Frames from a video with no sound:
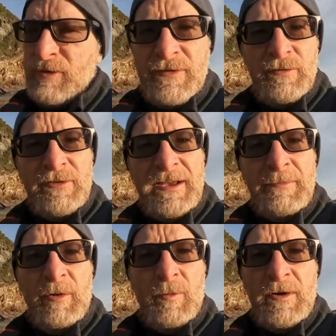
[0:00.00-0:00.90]
beautiful thing
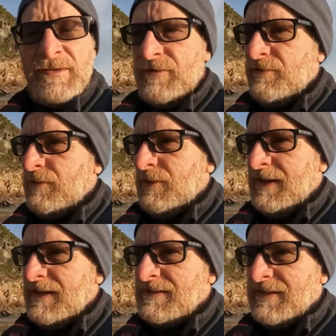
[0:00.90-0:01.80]
about water
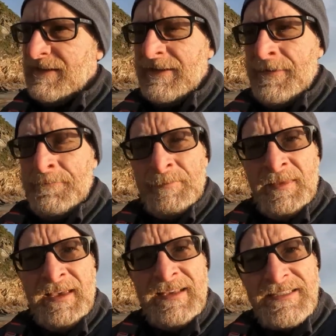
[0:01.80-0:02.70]
flowing is that
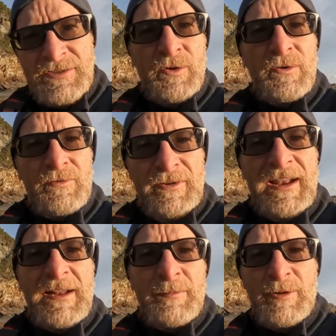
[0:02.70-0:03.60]
it's so
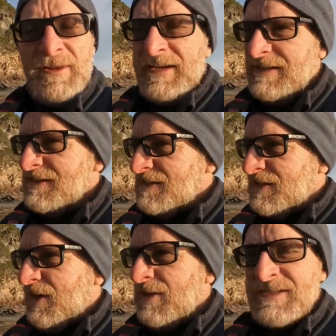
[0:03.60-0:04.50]
variable and it's
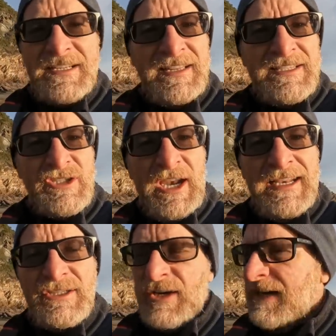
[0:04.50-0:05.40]
constantly
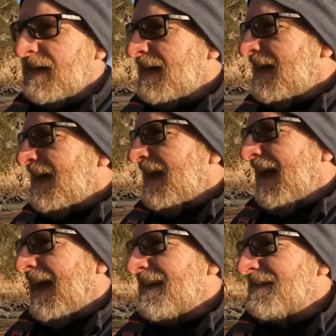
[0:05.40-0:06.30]
changing.
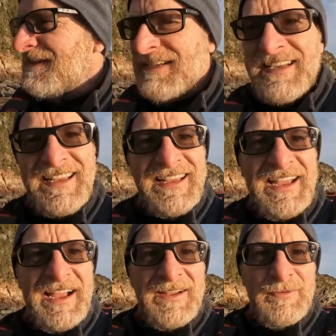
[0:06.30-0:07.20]
And
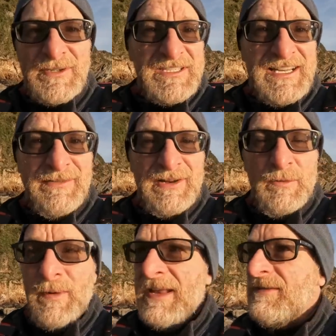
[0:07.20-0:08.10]
we're just having a
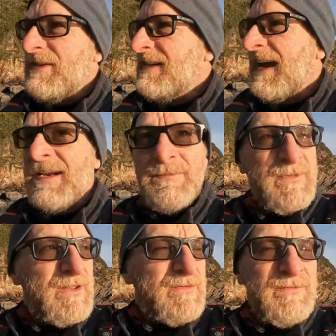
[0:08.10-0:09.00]
whale of a
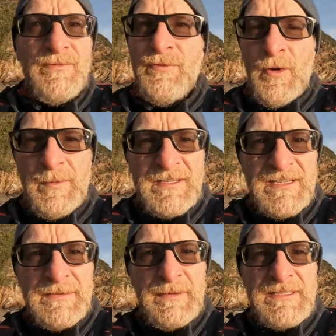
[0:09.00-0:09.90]
time. The four
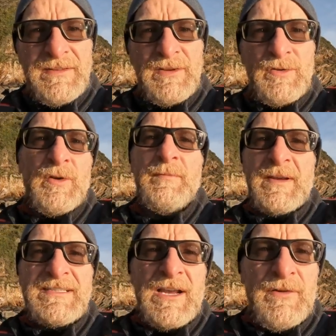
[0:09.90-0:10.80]
participants of the group,
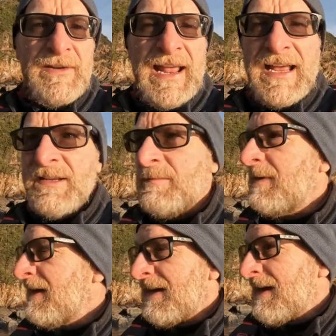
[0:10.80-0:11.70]
myself and Adam,
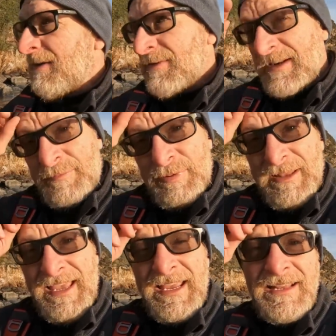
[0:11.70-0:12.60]
we're just
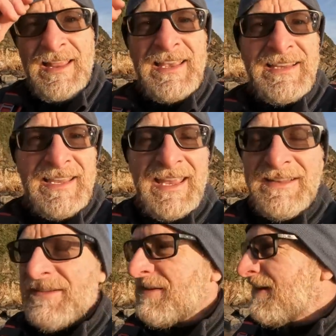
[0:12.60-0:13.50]
playing like
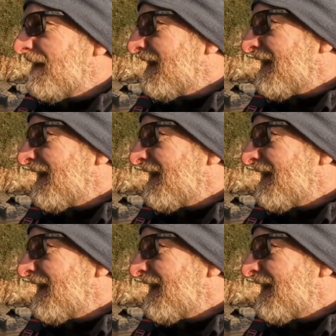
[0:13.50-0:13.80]
kids.